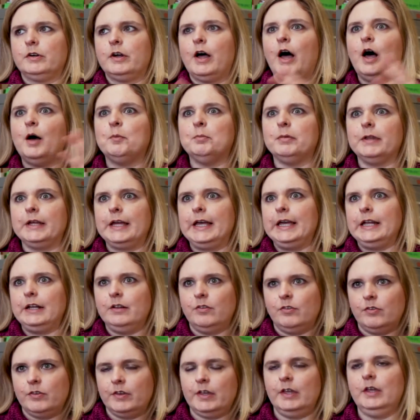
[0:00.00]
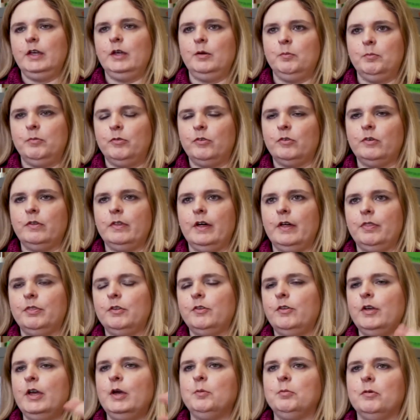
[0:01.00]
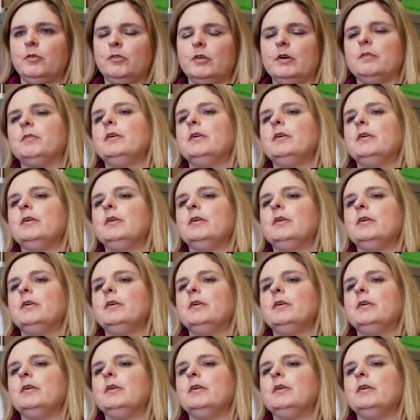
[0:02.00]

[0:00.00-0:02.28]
complicated scheme so that the tables